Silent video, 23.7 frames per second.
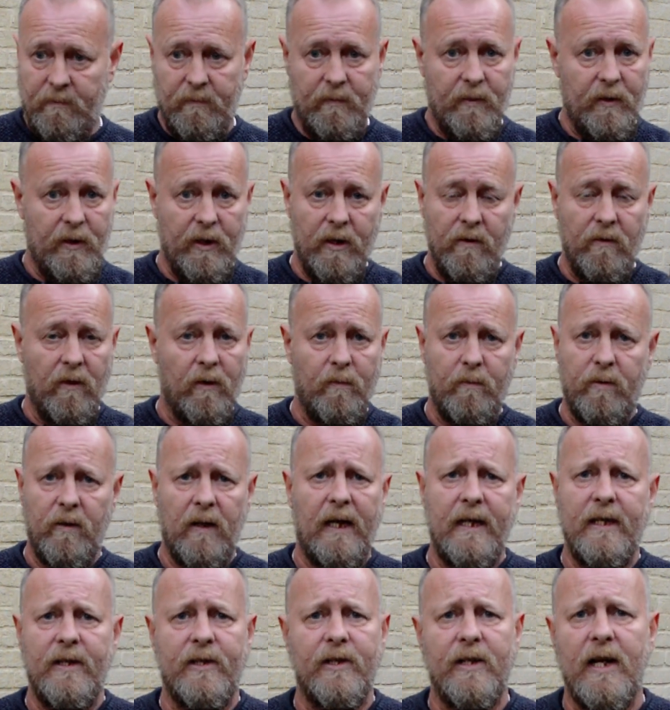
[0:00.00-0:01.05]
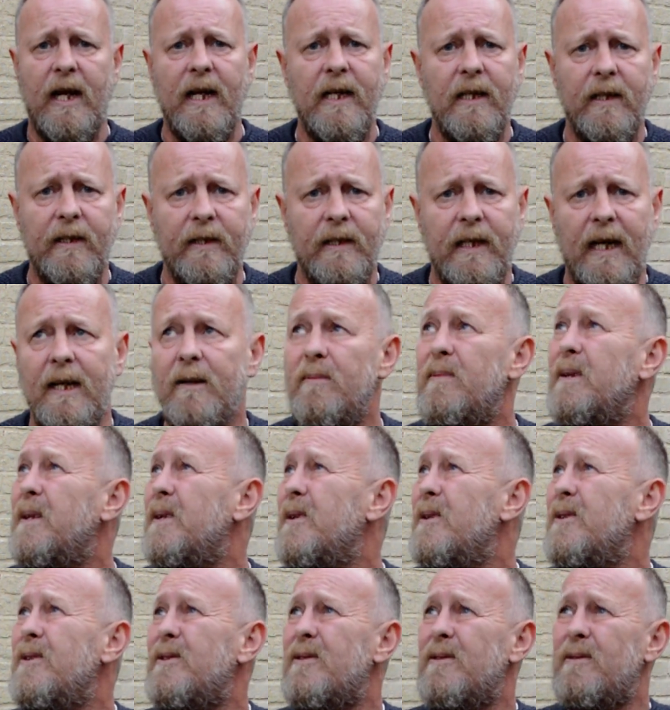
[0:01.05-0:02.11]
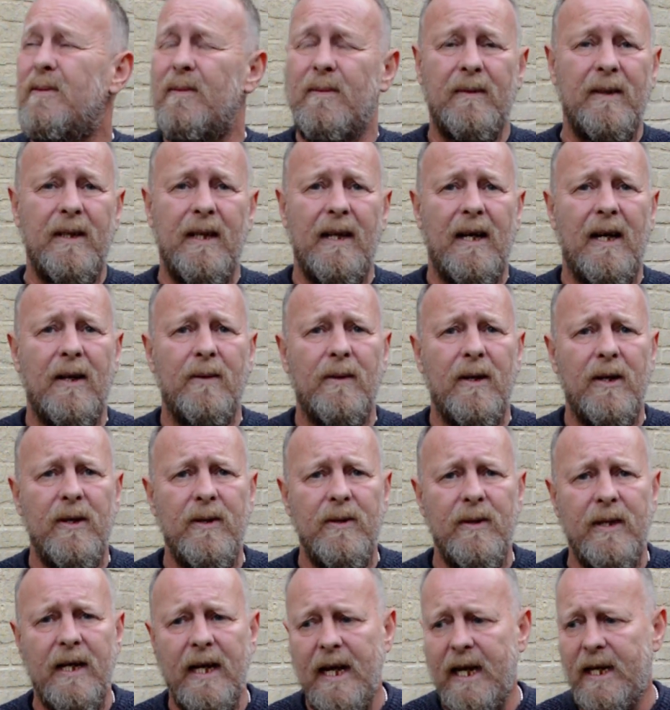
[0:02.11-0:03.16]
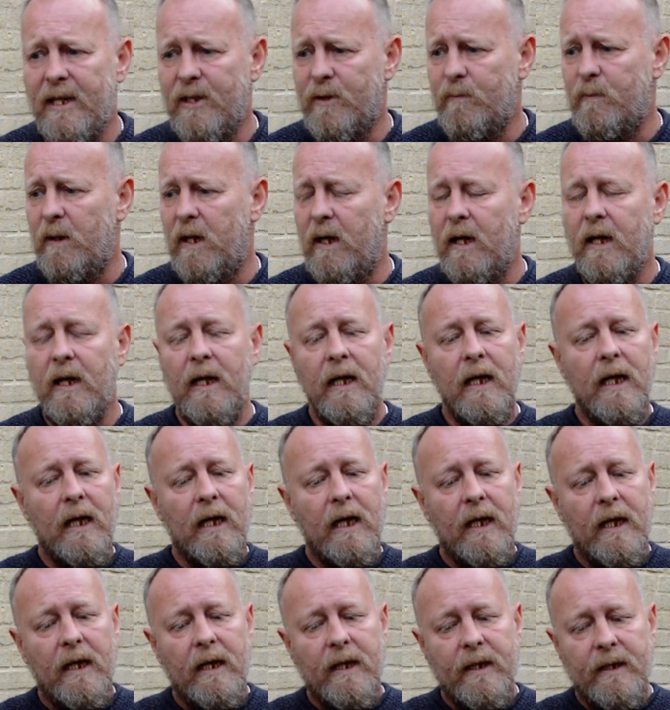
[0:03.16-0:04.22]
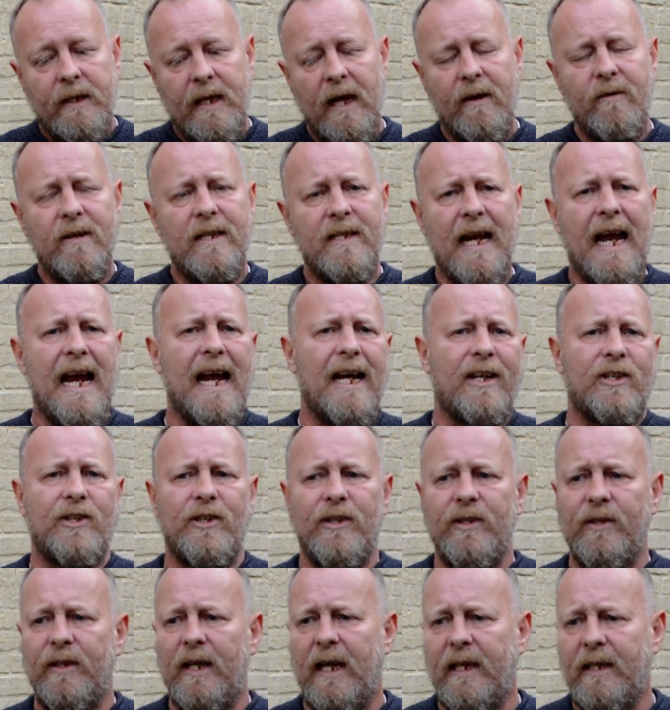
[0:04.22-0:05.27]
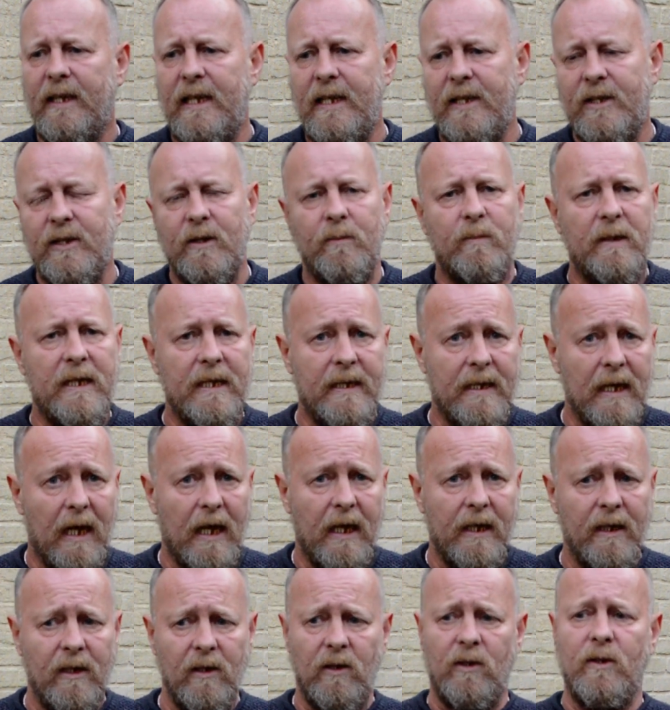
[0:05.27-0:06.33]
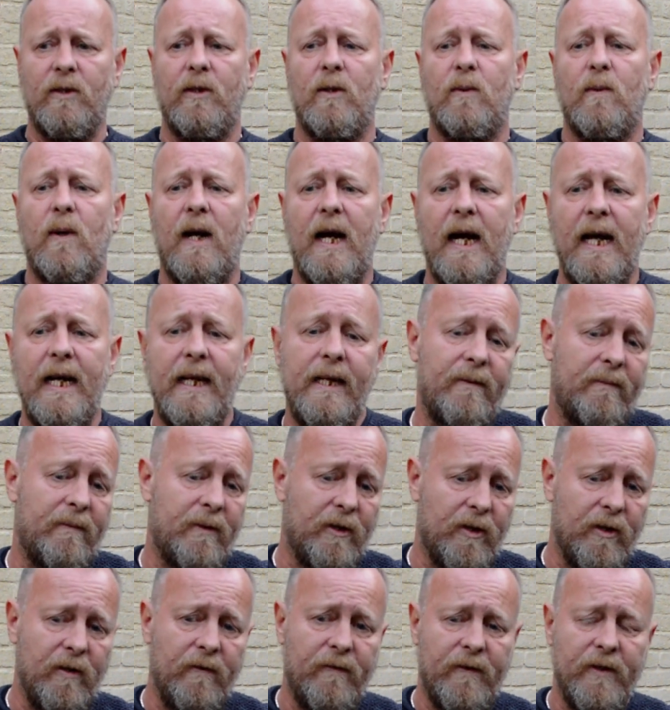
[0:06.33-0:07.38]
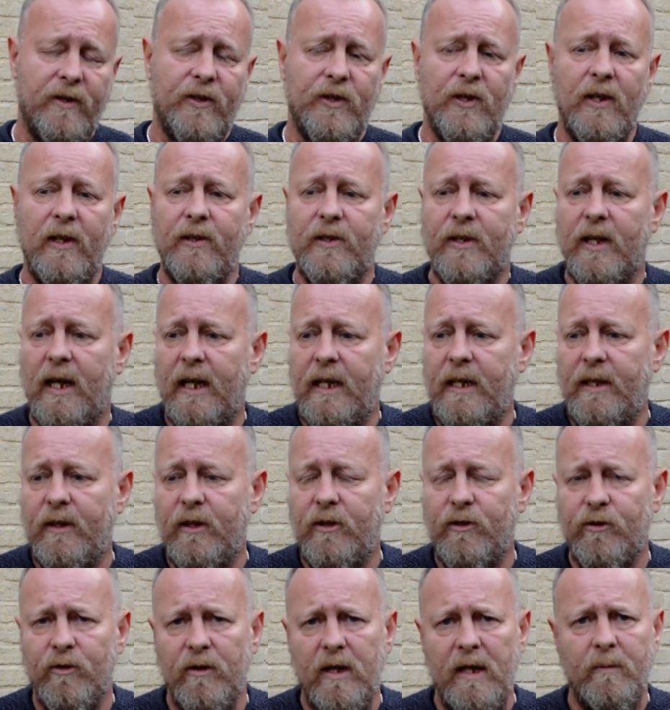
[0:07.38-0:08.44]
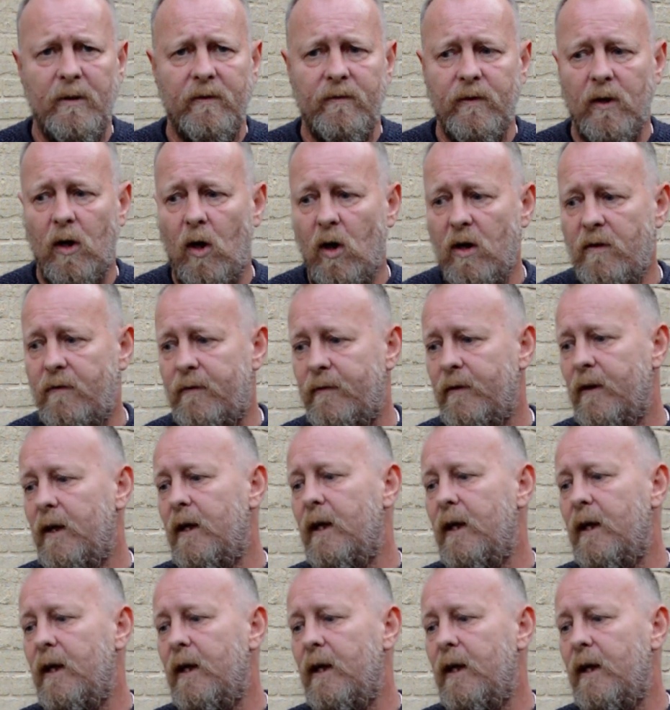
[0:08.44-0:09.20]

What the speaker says: you're on plain sailing now, because, you know, who cares? But there is action that needs to be done along the way to facilitate the dream of life.